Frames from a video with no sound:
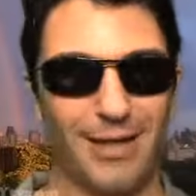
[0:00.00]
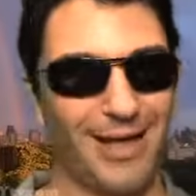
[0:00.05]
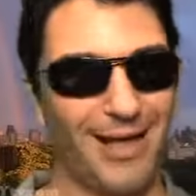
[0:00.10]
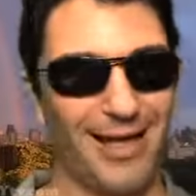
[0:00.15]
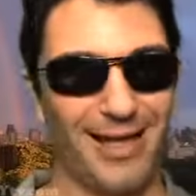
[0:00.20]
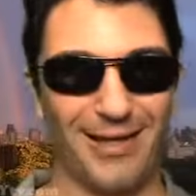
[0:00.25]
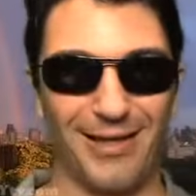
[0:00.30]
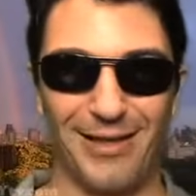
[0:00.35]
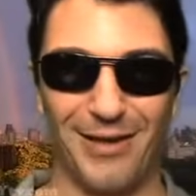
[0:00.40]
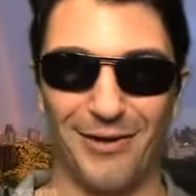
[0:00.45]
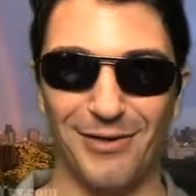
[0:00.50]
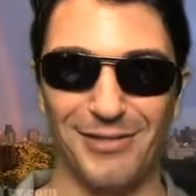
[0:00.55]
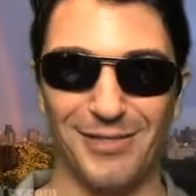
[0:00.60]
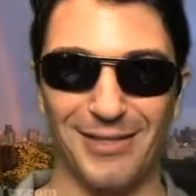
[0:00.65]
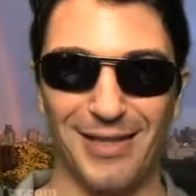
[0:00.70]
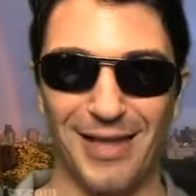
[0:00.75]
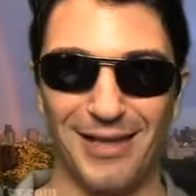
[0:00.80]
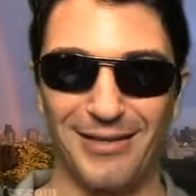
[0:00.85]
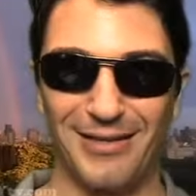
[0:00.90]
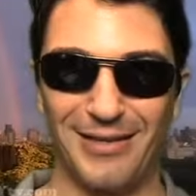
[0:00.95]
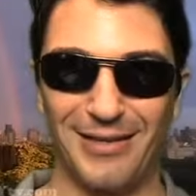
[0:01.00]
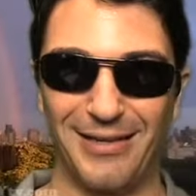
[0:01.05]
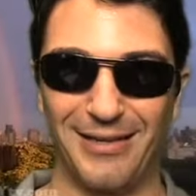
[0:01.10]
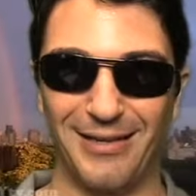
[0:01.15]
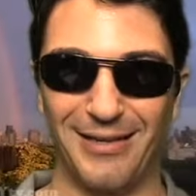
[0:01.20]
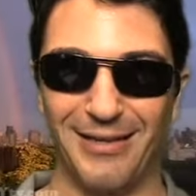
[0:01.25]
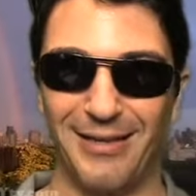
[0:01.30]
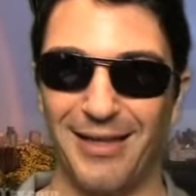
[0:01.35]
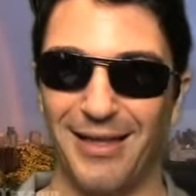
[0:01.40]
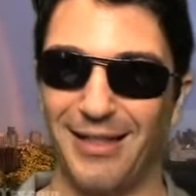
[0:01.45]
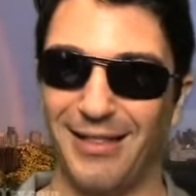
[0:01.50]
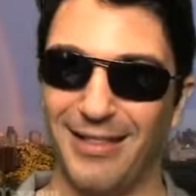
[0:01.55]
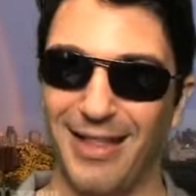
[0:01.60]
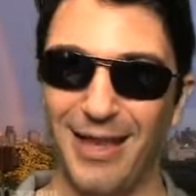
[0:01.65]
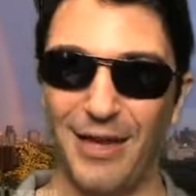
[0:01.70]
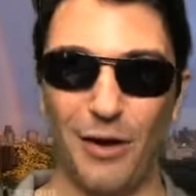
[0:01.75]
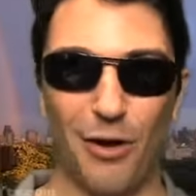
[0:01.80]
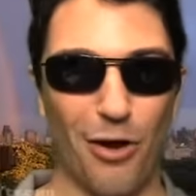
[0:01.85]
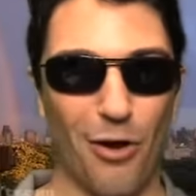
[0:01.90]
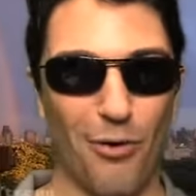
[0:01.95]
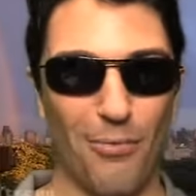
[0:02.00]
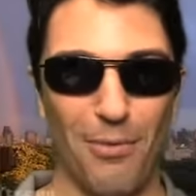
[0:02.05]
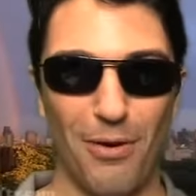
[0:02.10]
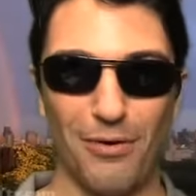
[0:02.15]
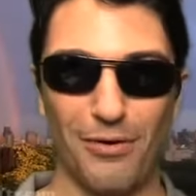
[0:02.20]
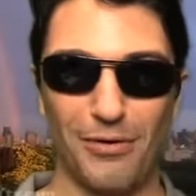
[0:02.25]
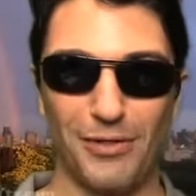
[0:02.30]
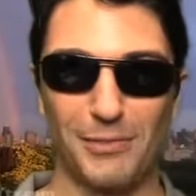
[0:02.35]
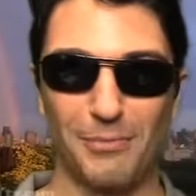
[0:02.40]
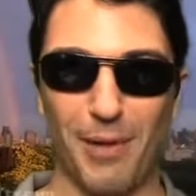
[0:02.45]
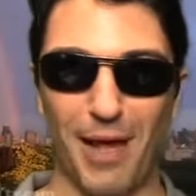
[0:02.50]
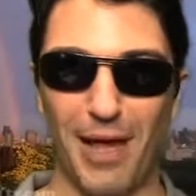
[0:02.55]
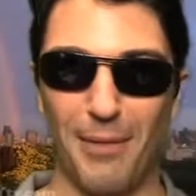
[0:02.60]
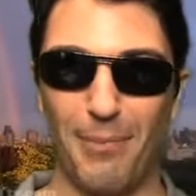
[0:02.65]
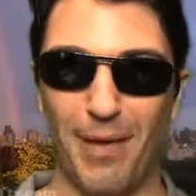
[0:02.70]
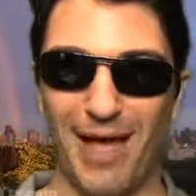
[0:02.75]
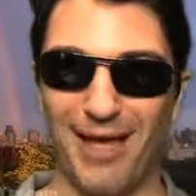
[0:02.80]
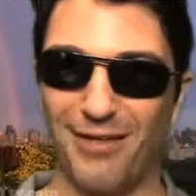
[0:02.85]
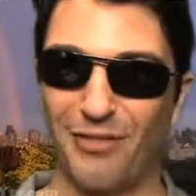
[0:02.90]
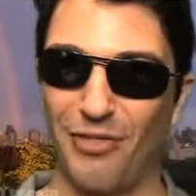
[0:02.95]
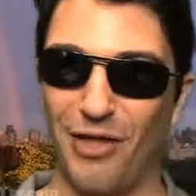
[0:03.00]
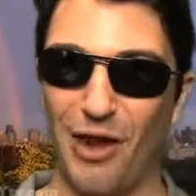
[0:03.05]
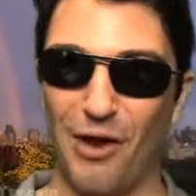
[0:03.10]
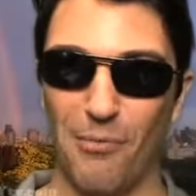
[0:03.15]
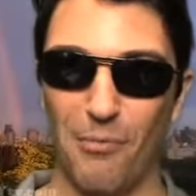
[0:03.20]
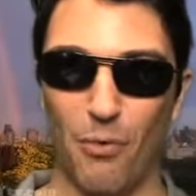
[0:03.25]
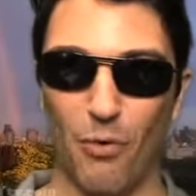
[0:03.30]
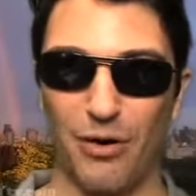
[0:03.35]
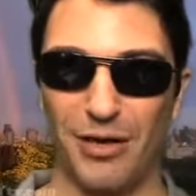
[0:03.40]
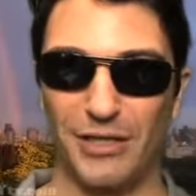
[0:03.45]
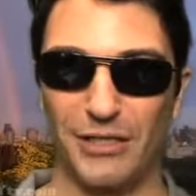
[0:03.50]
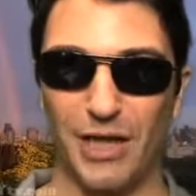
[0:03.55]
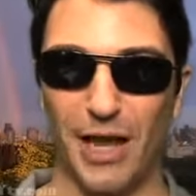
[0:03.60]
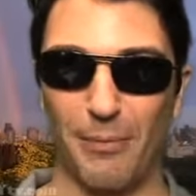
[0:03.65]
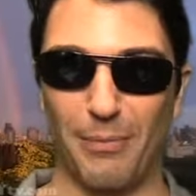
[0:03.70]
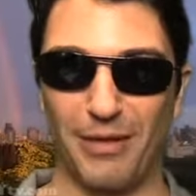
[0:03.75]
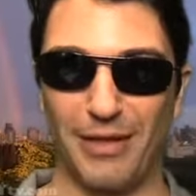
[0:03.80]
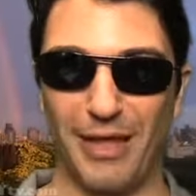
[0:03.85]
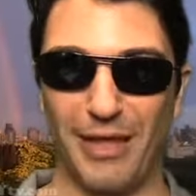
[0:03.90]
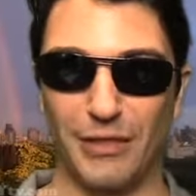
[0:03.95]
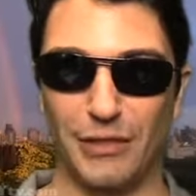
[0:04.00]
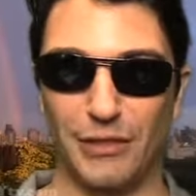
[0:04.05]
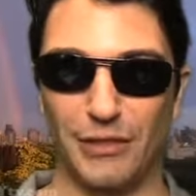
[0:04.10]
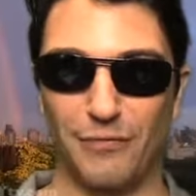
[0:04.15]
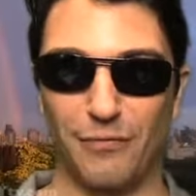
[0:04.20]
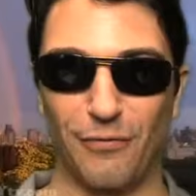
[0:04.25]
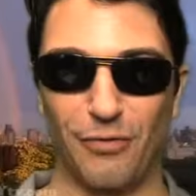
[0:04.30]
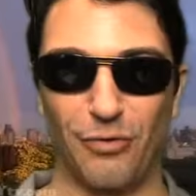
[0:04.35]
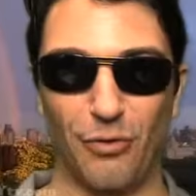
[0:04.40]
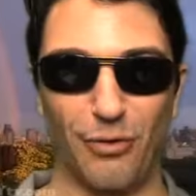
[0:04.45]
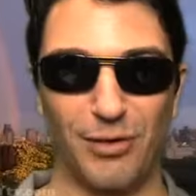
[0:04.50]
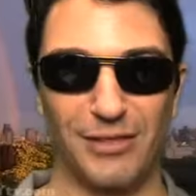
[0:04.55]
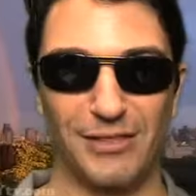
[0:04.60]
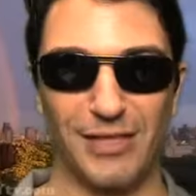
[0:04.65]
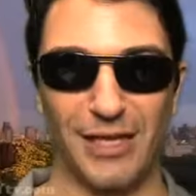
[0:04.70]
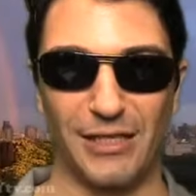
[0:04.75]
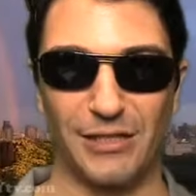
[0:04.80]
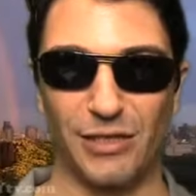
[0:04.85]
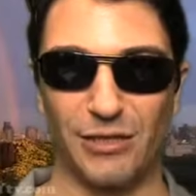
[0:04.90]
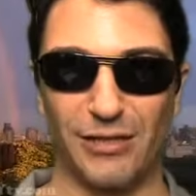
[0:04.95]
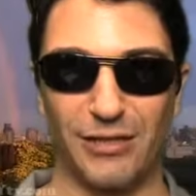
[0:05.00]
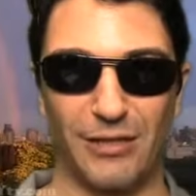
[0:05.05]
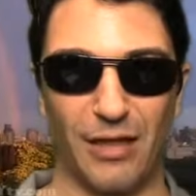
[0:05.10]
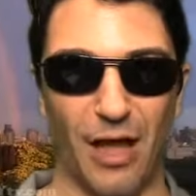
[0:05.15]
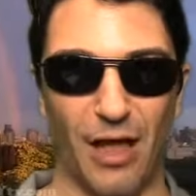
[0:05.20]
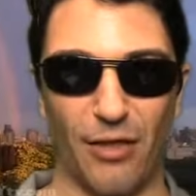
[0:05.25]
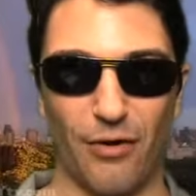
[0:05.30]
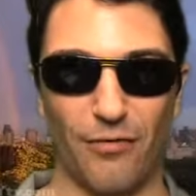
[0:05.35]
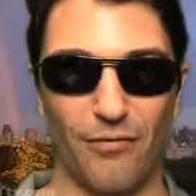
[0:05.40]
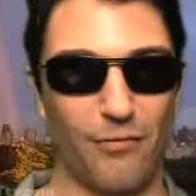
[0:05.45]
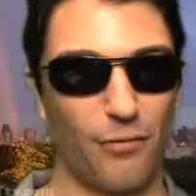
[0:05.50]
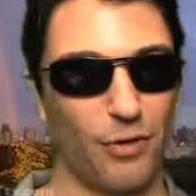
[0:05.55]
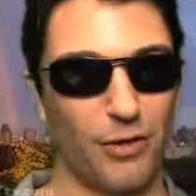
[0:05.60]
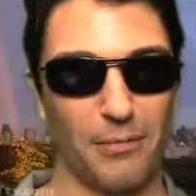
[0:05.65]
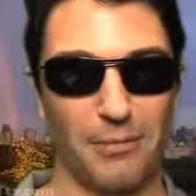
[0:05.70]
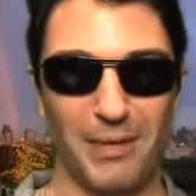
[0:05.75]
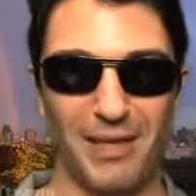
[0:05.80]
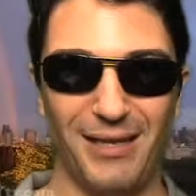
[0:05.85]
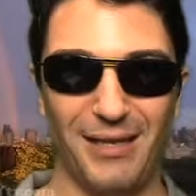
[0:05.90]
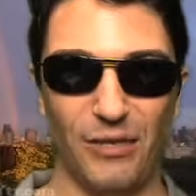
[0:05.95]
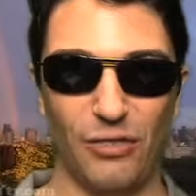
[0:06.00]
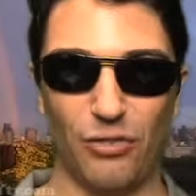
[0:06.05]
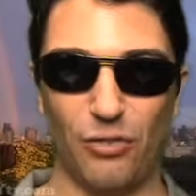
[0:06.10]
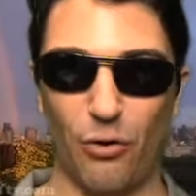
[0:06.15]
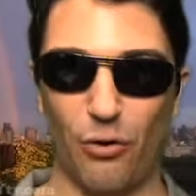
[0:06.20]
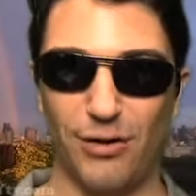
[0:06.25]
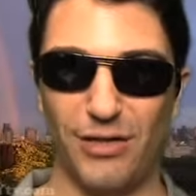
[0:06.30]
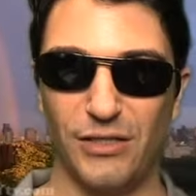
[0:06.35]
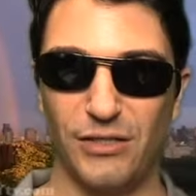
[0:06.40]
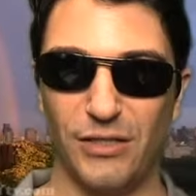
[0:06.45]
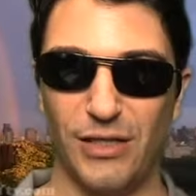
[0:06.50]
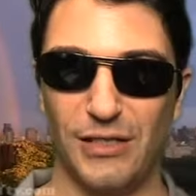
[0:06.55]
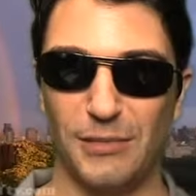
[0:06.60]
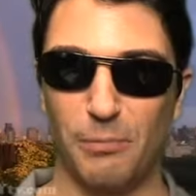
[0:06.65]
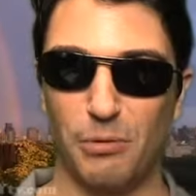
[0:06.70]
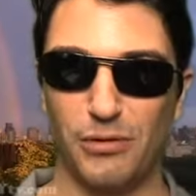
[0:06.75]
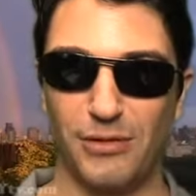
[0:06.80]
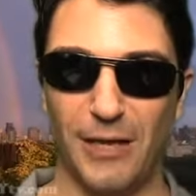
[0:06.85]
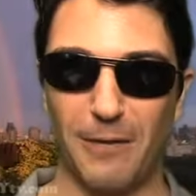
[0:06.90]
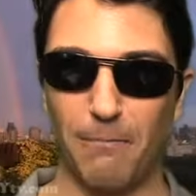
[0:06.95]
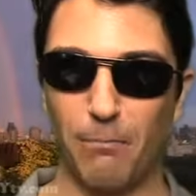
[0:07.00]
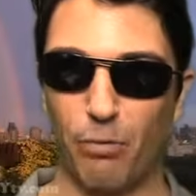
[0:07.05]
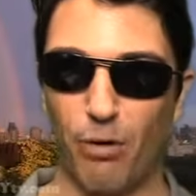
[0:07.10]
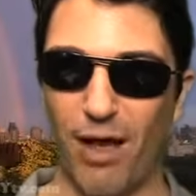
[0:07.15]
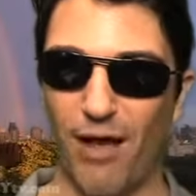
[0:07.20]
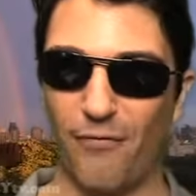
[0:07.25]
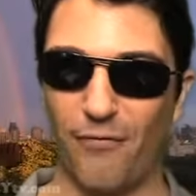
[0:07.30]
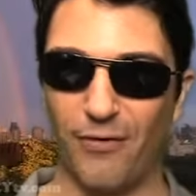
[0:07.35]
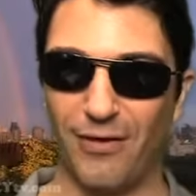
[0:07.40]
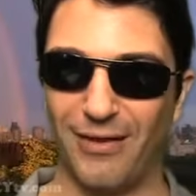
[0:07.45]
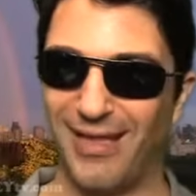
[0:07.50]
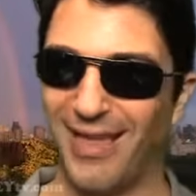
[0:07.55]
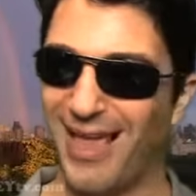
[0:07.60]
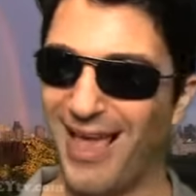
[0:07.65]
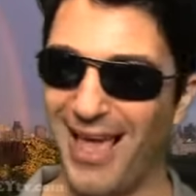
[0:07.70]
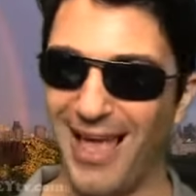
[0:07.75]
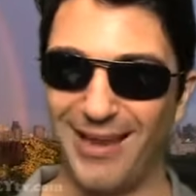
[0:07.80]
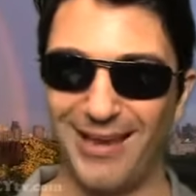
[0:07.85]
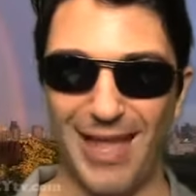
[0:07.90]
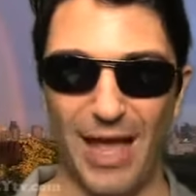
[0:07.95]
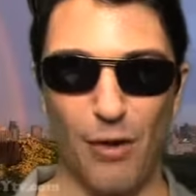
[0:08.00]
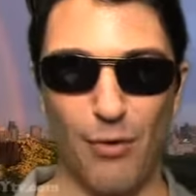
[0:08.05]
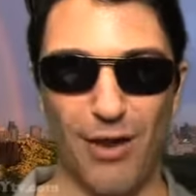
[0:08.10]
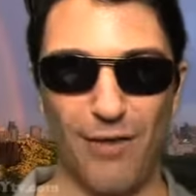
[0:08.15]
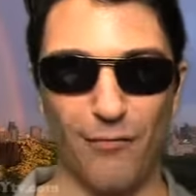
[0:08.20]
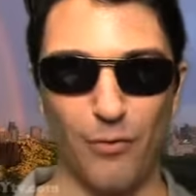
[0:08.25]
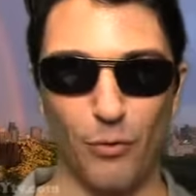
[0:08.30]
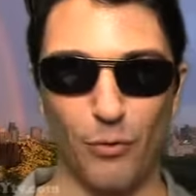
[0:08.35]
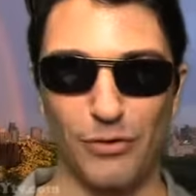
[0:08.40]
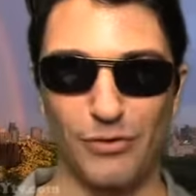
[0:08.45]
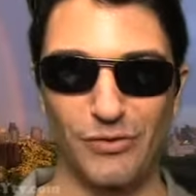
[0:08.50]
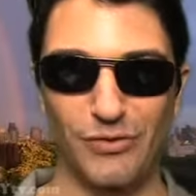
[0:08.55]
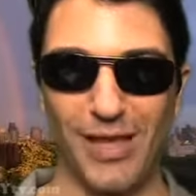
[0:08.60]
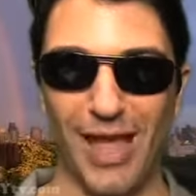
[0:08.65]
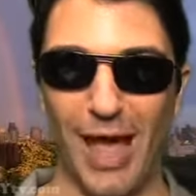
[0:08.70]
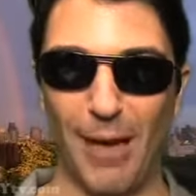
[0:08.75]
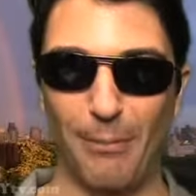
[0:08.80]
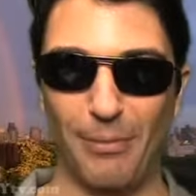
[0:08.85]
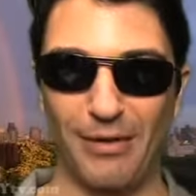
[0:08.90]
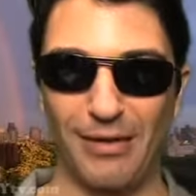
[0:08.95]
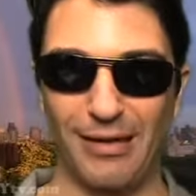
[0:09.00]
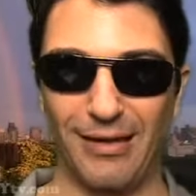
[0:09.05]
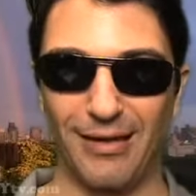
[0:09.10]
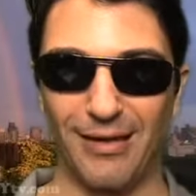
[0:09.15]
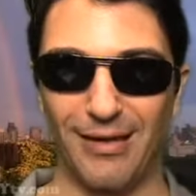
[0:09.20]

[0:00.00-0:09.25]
Hey, here's an idea. Let homeowners buy back their mortgage obligations for 30 cents on the dollar for an immediate 36% profit, and now everyone's happy.